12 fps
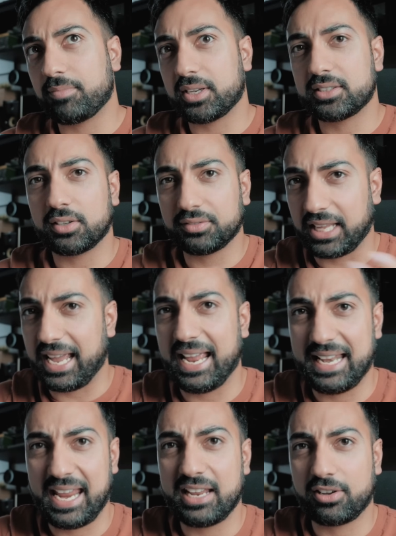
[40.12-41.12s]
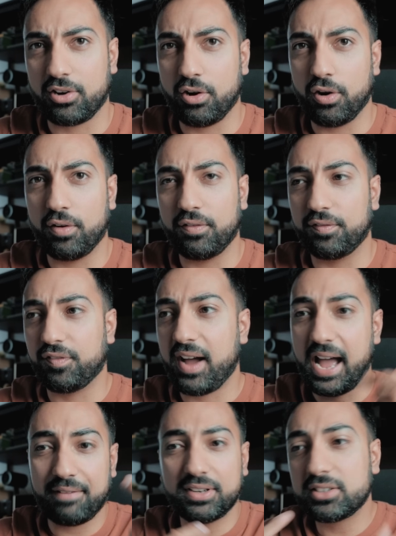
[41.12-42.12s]
myself the headache of
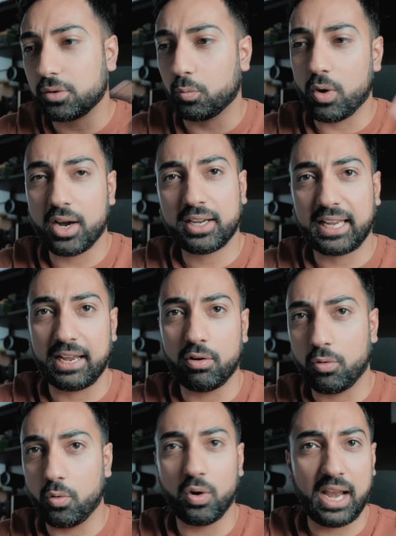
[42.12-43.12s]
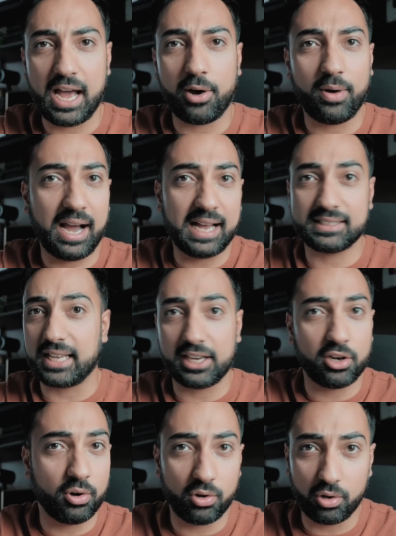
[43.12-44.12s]
having to work it all out as I
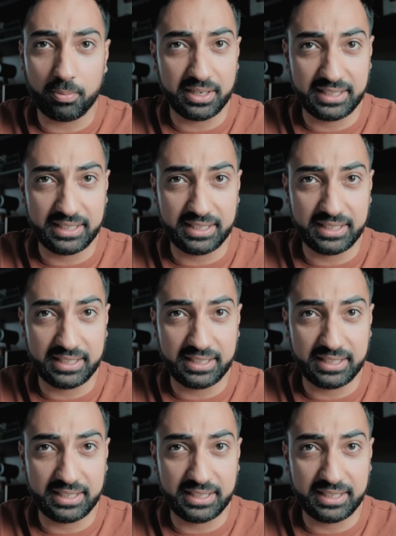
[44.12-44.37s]
go along my